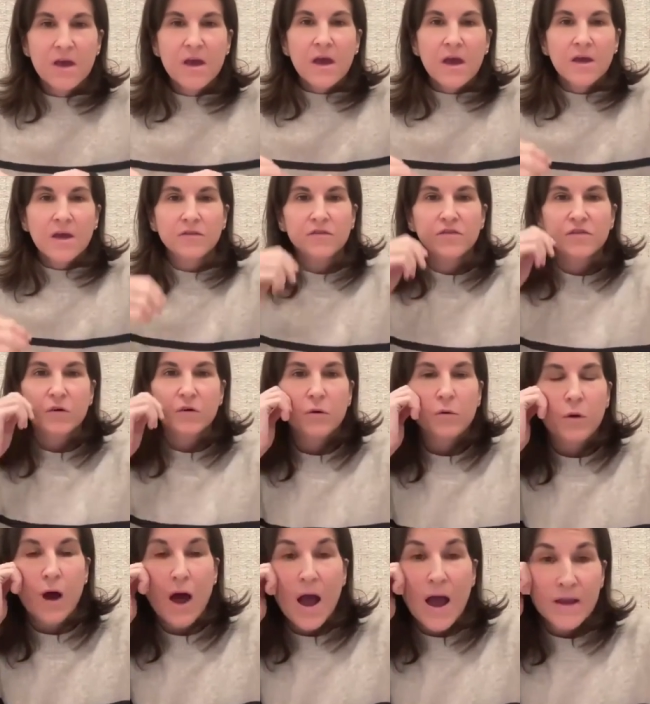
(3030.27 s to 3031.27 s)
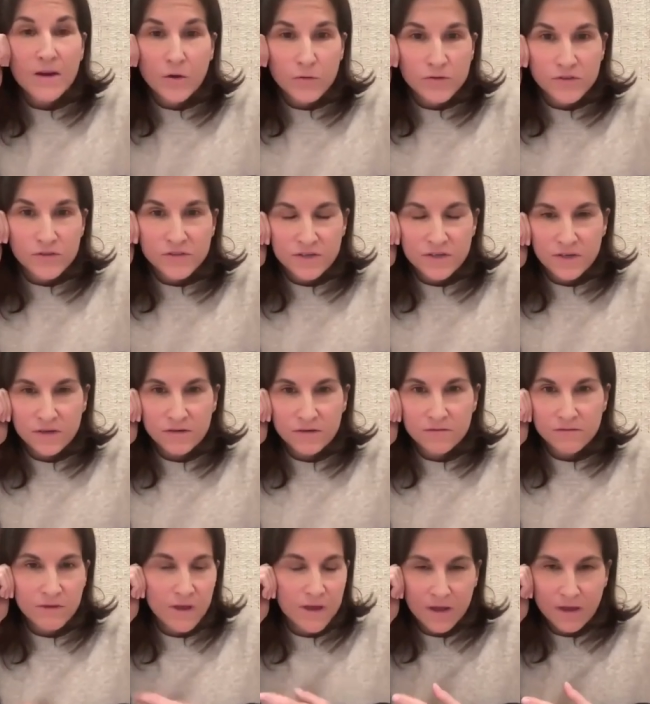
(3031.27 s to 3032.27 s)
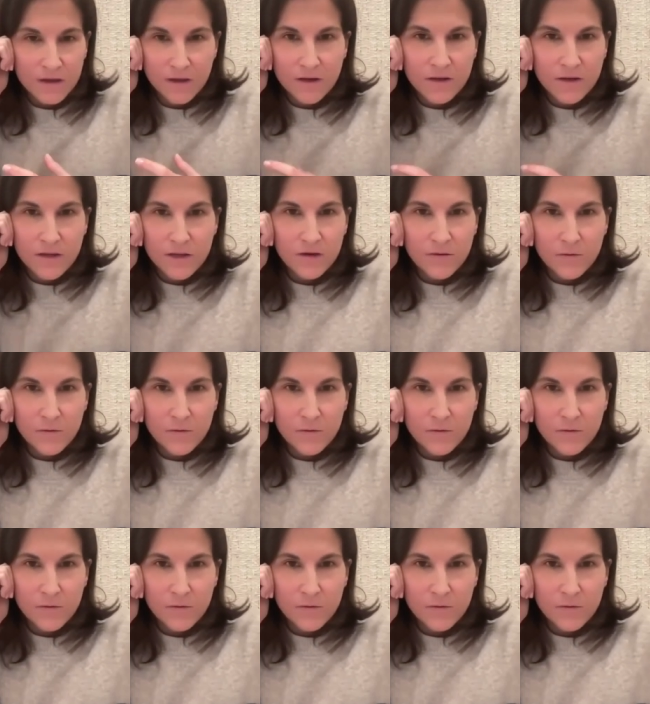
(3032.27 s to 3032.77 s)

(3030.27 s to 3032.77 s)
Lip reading: And so I don't see like a need